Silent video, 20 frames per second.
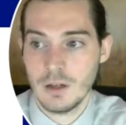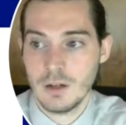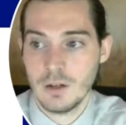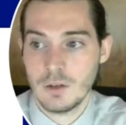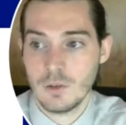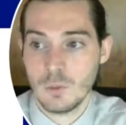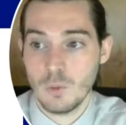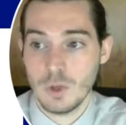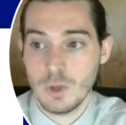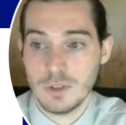
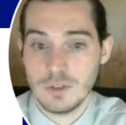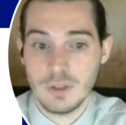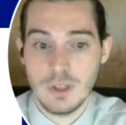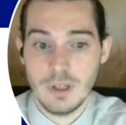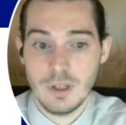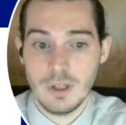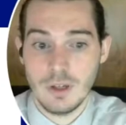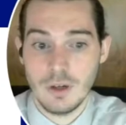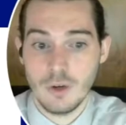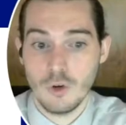Once
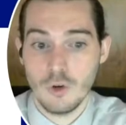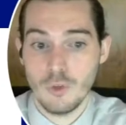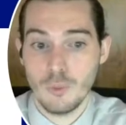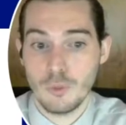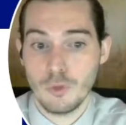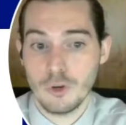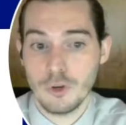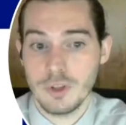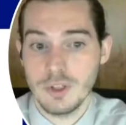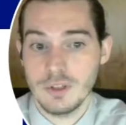the whole
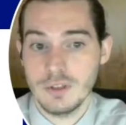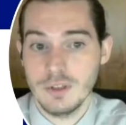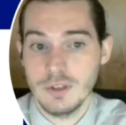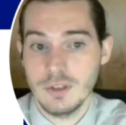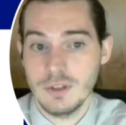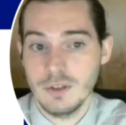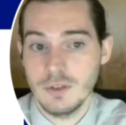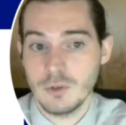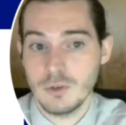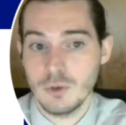process
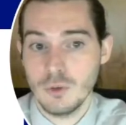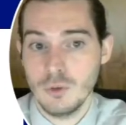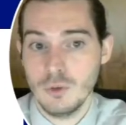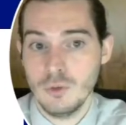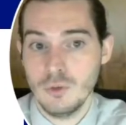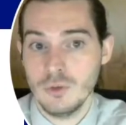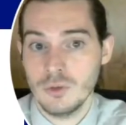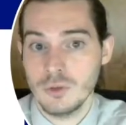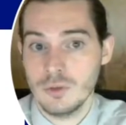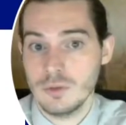is
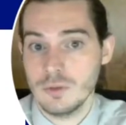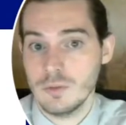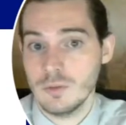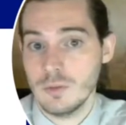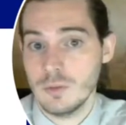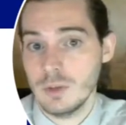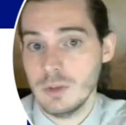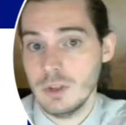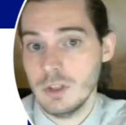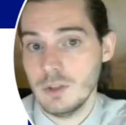introduced,
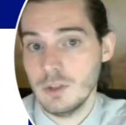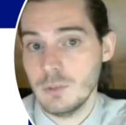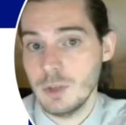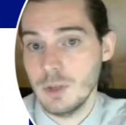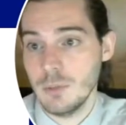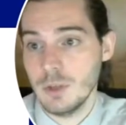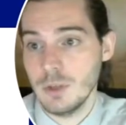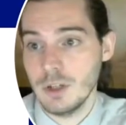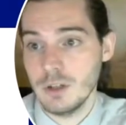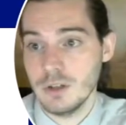this
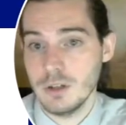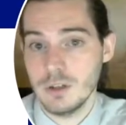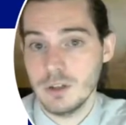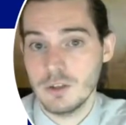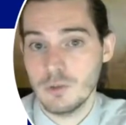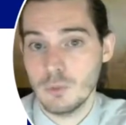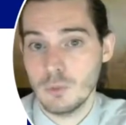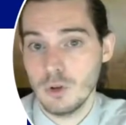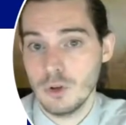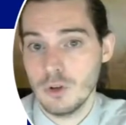paper
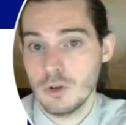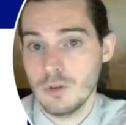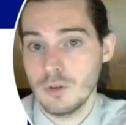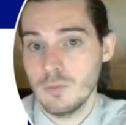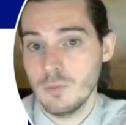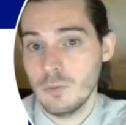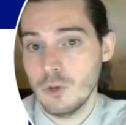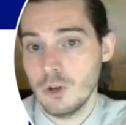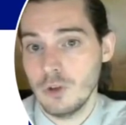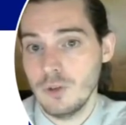explores
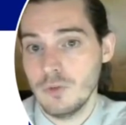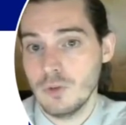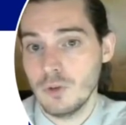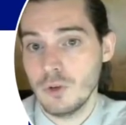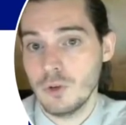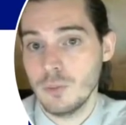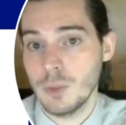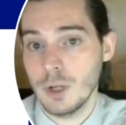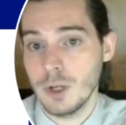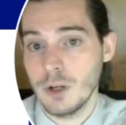more
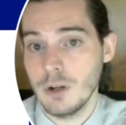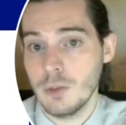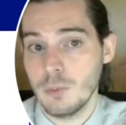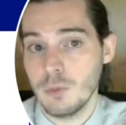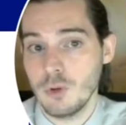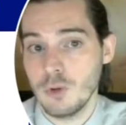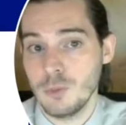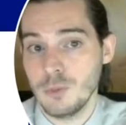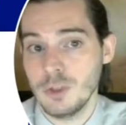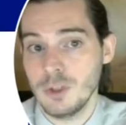informed and
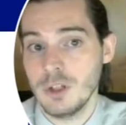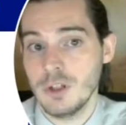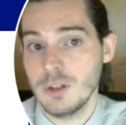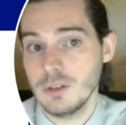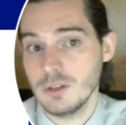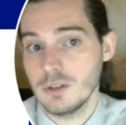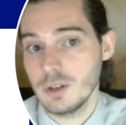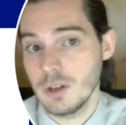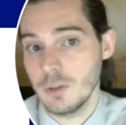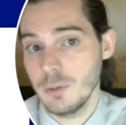
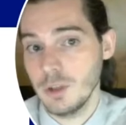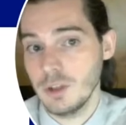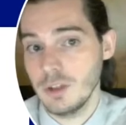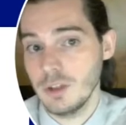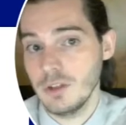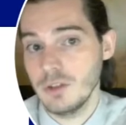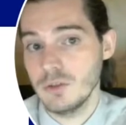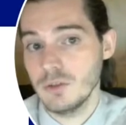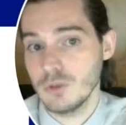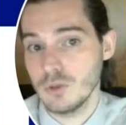appropriate
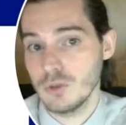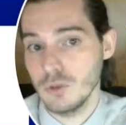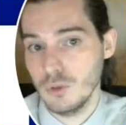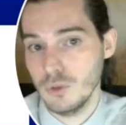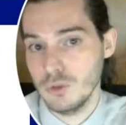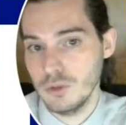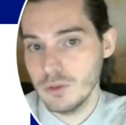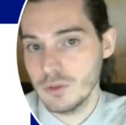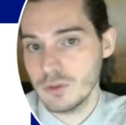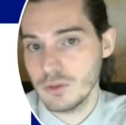segmentation
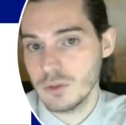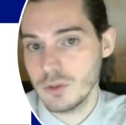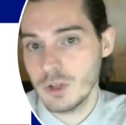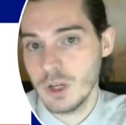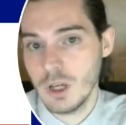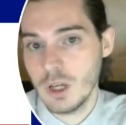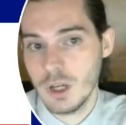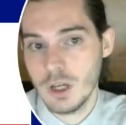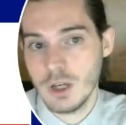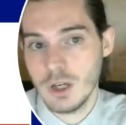solutions.